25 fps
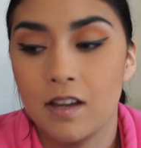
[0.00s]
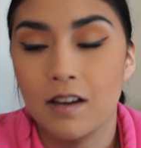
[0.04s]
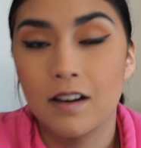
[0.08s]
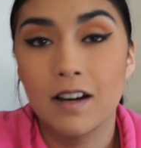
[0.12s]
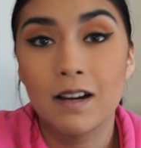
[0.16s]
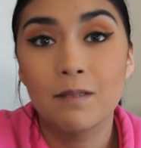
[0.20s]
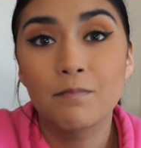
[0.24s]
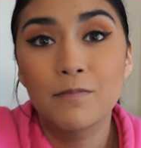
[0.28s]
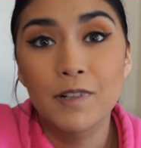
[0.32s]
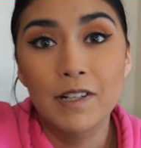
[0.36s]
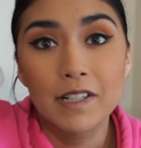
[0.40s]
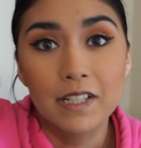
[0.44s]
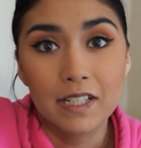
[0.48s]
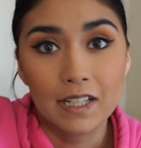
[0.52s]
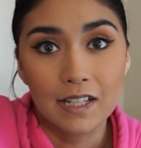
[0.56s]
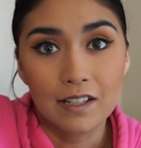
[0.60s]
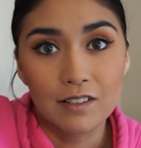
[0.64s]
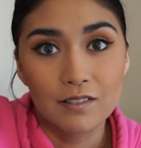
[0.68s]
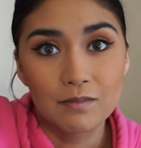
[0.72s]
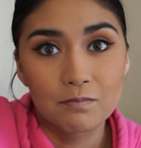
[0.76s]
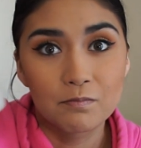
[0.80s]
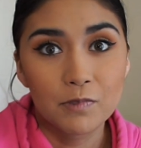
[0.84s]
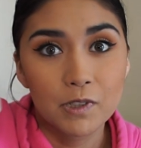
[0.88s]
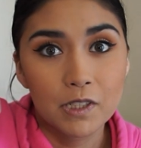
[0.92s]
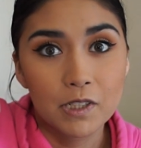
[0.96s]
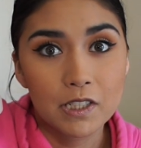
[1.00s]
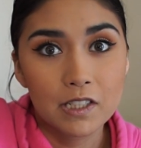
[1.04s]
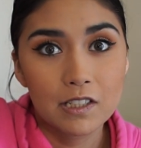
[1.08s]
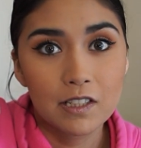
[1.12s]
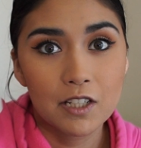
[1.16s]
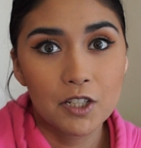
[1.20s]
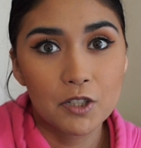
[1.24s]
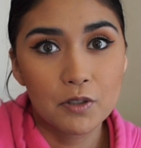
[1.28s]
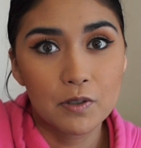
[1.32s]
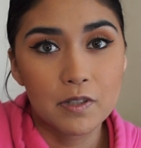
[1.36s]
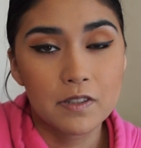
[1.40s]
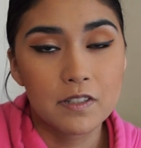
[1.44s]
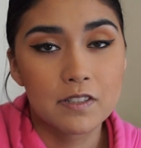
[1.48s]
I'm running out, running
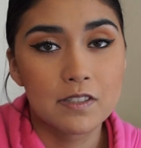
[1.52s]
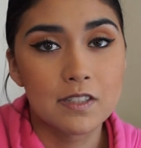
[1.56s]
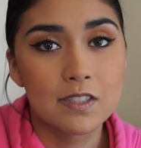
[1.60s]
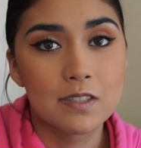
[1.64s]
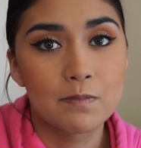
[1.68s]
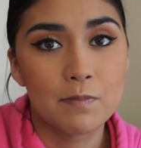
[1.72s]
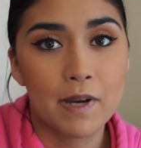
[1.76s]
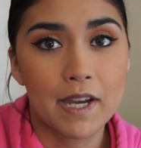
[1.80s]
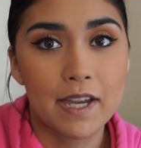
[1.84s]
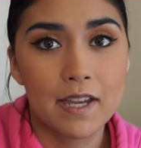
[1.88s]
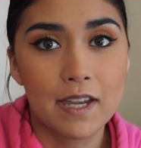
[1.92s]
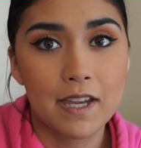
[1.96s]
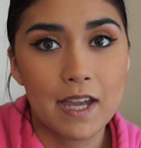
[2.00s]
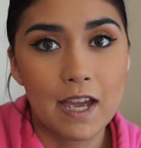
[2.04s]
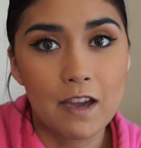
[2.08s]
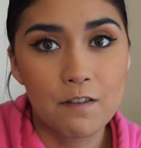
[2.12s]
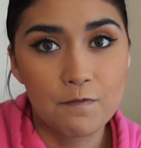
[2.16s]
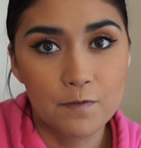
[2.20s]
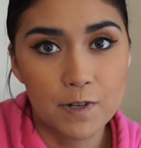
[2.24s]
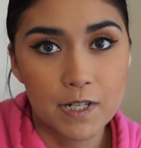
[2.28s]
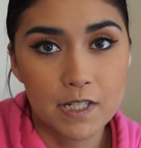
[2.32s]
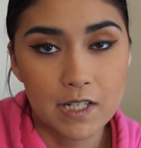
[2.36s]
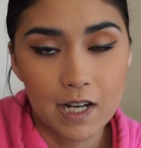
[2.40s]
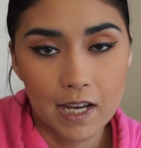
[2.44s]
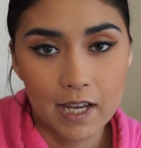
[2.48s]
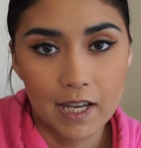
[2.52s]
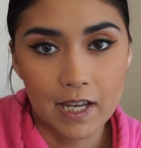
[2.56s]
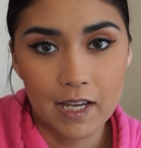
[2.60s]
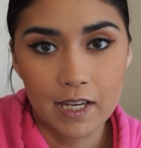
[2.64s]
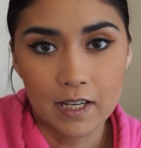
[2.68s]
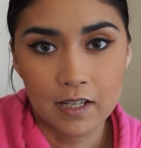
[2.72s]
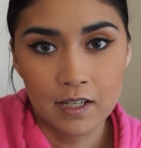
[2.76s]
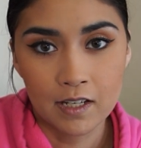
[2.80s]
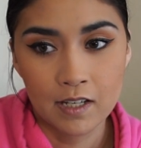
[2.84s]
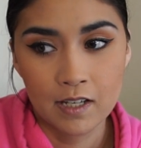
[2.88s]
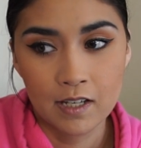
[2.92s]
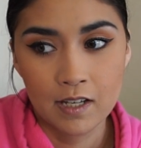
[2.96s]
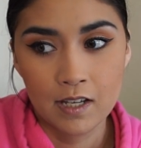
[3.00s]
low. And this is my
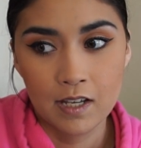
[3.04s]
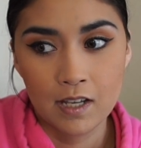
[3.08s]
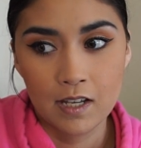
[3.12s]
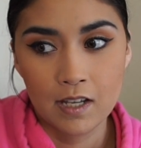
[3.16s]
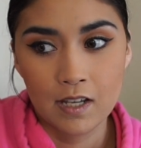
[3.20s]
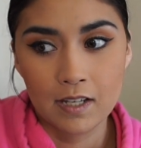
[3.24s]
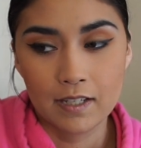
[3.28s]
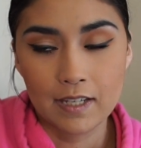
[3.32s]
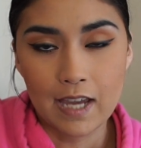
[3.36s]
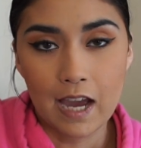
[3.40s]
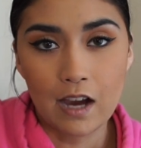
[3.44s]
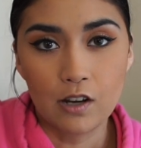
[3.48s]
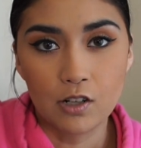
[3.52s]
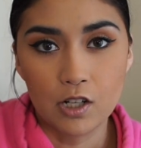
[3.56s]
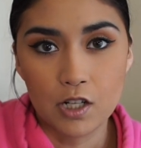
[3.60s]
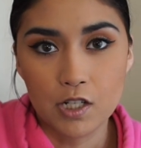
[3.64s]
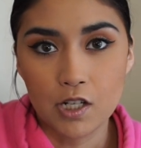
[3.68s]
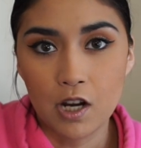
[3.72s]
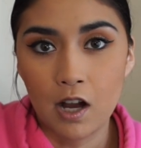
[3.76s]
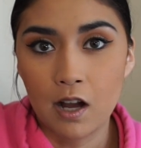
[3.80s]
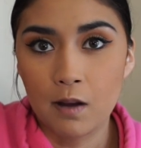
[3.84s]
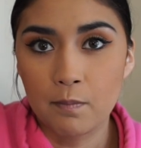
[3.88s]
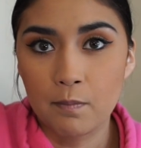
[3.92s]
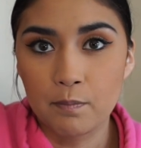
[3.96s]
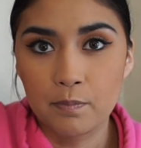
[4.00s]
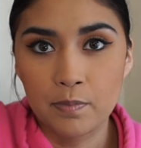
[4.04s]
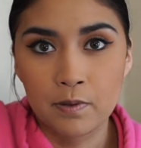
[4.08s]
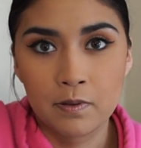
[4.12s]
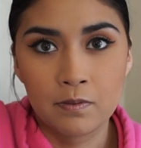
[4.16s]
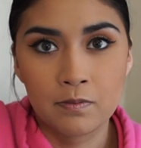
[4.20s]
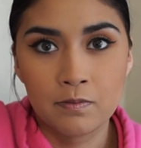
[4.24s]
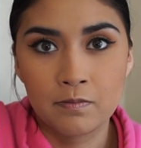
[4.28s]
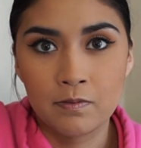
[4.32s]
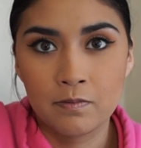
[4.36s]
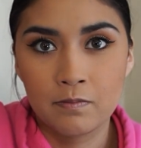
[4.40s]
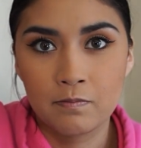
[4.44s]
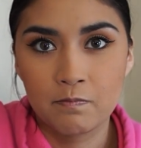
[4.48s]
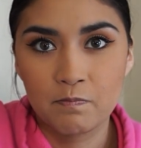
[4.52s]
everyday countertop
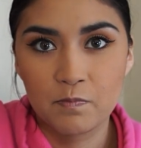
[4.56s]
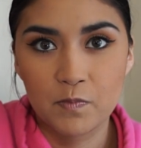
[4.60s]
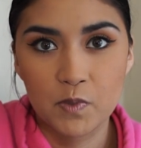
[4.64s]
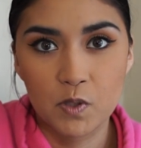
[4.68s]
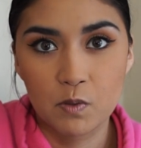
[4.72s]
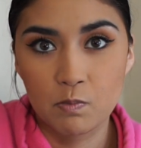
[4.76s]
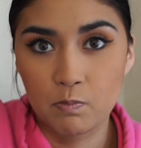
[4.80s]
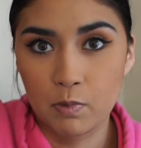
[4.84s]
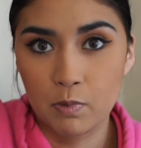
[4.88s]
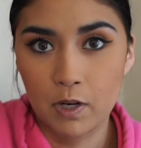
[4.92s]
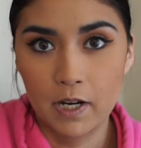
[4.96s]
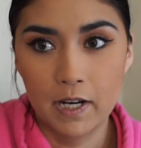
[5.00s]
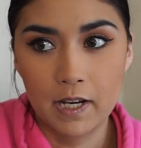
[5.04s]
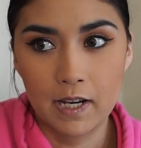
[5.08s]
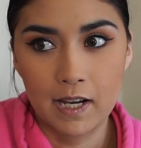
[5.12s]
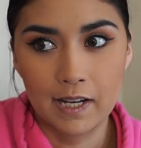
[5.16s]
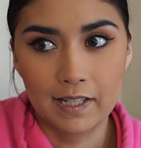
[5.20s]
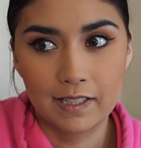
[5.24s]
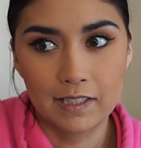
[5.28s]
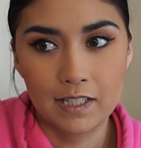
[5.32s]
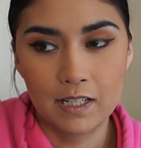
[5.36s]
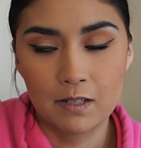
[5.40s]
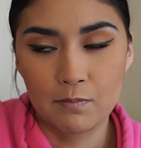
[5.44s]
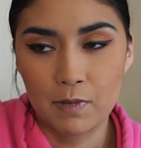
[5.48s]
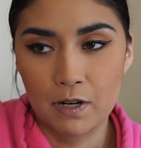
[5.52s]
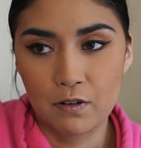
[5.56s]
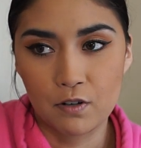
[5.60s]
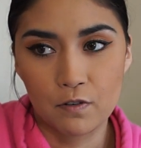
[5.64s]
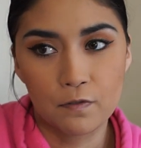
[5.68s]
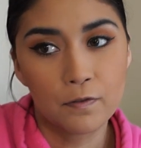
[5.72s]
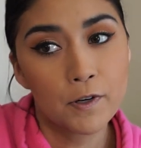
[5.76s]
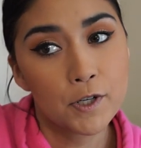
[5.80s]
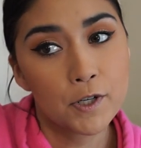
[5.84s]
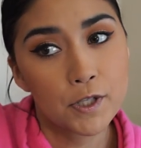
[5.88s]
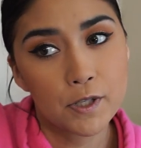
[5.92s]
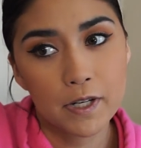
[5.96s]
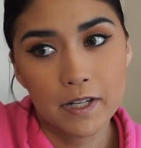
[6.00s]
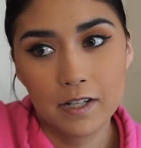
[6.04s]
spray. I clean my
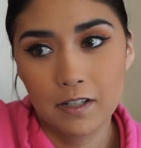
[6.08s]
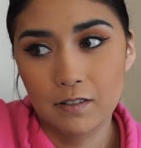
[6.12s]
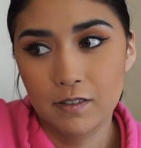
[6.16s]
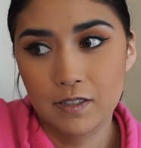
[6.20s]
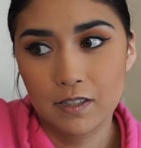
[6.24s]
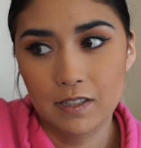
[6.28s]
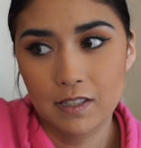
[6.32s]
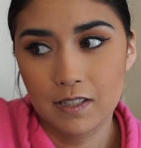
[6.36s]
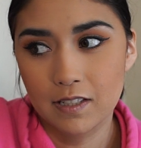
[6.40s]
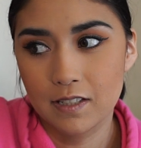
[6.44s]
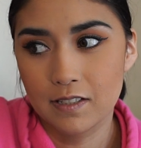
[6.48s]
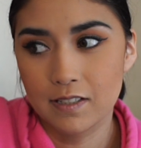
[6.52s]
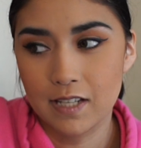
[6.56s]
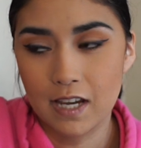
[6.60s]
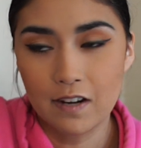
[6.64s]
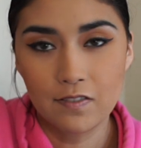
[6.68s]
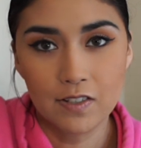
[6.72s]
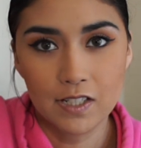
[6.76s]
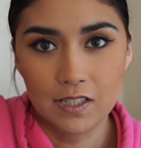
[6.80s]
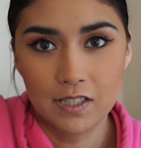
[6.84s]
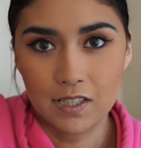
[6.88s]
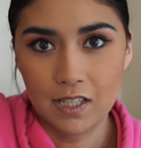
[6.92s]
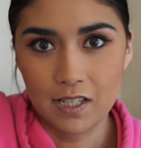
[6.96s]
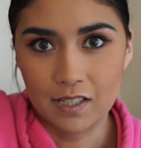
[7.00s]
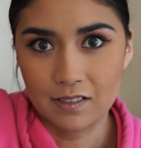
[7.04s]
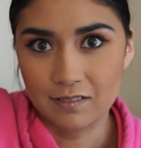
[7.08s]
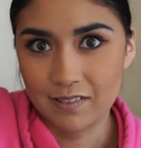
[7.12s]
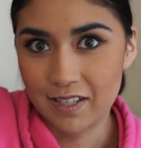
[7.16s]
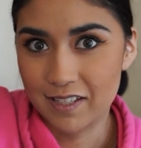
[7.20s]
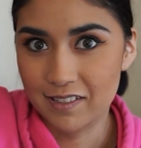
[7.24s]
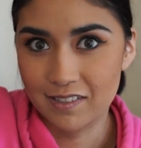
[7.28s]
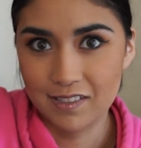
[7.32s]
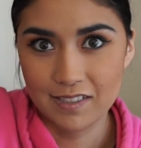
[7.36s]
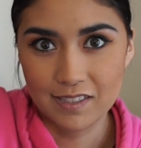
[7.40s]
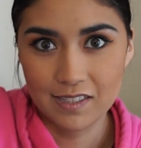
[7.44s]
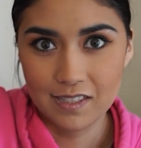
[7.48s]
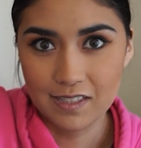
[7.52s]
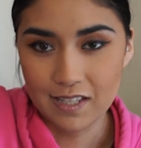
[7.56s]
refrigerator with this, everything. Like,
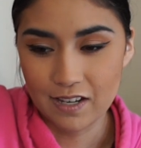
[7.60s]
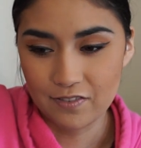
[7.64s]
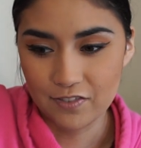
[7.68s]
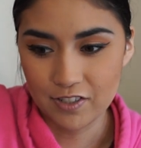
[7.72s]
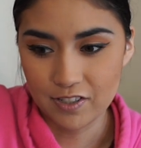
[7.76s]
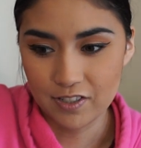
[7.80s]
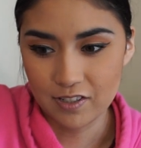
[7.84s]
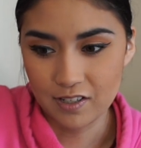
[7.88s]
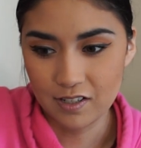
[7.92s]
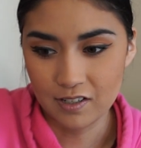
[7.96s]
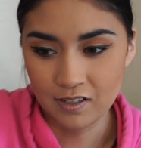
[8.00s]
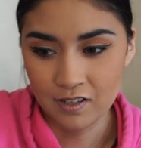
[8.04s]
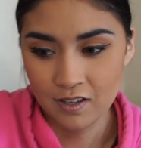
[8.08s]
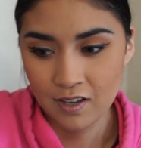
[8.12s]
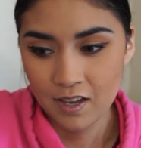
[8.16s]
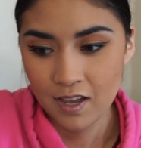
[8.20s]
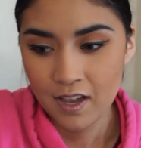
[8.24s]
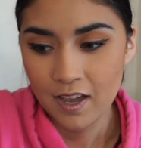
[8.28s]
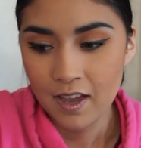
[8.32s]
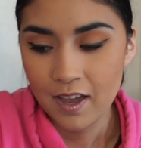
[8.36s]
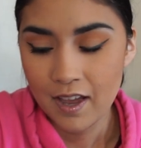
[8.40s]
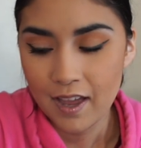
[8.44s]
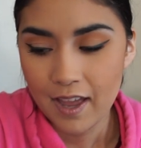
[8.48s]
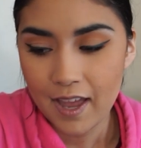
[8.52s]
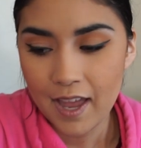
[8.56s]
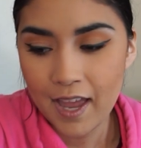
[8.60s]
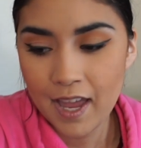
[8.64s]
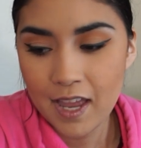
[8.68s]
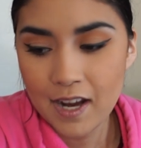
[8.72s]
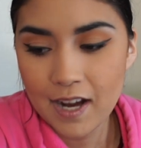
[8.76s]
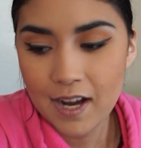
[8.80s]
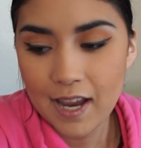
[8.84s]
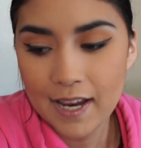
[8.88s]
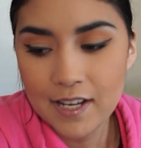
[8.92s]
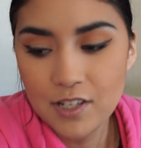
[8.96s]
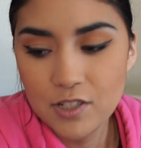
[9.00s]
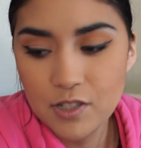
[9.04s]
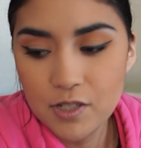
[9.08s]
this is everything. And
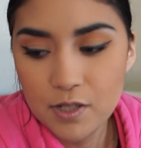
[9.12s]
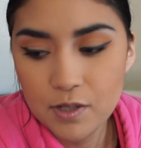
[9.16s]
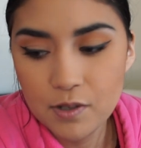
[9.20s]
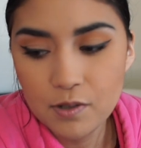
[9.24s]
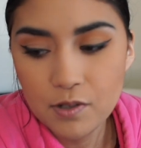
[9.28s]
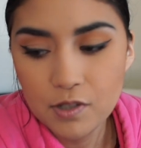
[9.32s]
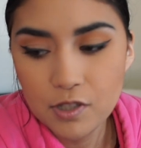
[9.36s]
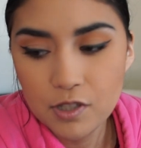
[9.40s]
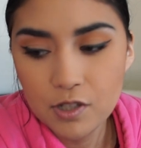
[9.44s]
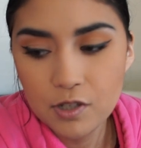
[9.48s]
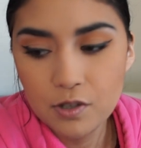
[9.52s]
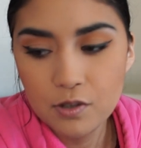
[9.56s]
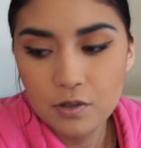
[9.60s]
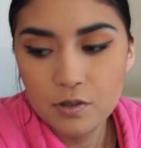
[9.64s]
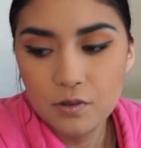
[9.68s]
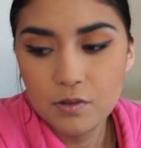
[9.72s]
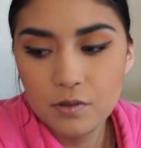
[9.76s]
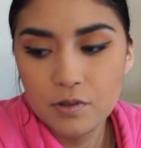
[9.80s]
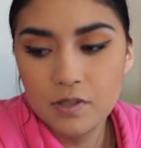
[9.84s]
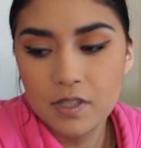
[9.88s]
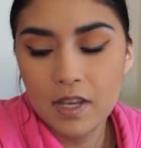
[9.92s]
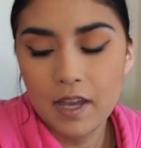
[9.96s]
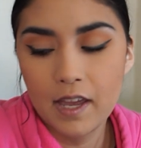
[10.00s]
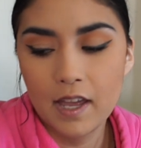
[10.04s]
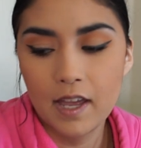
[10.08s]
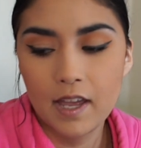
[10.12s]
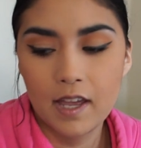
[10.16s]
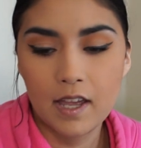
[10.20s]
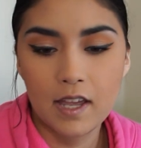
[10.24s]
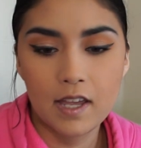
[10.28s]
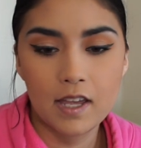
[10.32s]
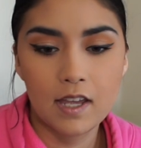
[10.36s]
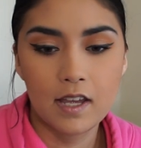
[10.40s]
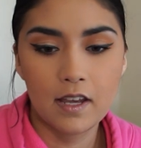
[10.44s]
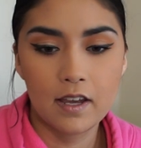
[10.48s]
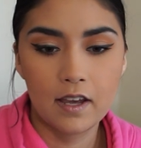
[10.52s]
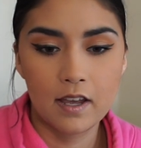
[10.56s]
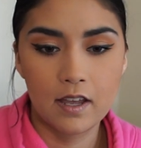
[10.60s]
I do use
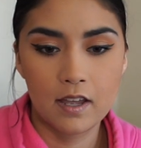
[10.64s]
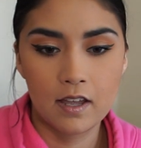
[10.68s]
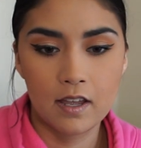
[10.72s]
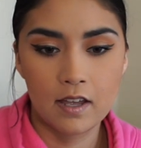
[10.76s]
a